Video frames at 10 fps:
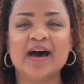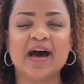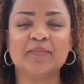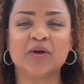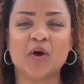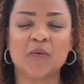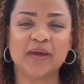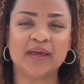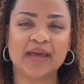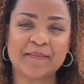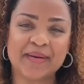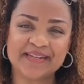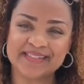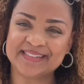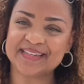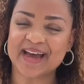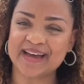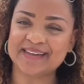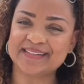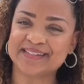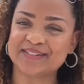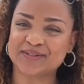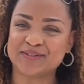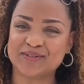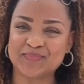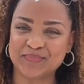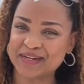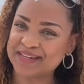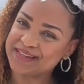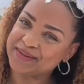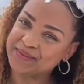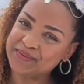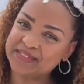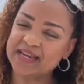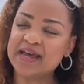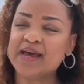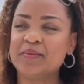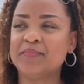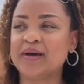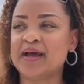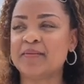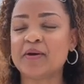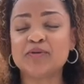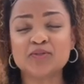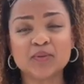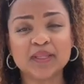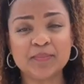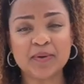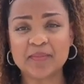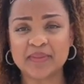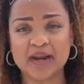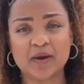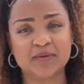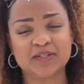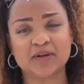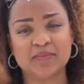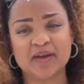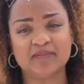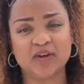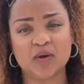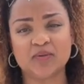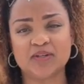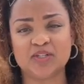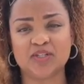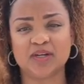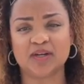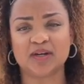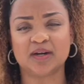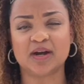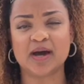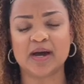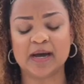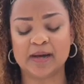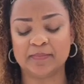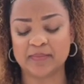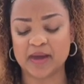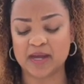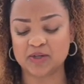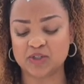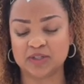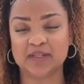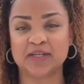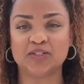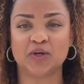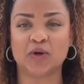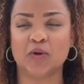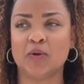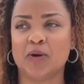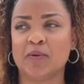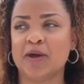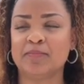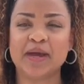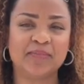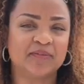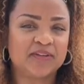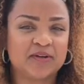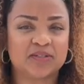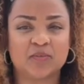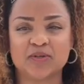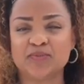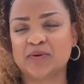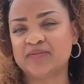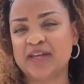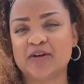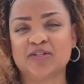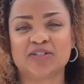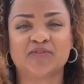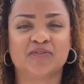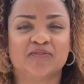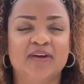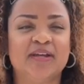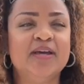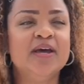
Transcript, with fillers: I'm going and my designs because they're super cute. But um, I was really bummed that I wasn't going to be able to go this year. Um, I usually like to go around my birthday or someone's birthday or just for fun.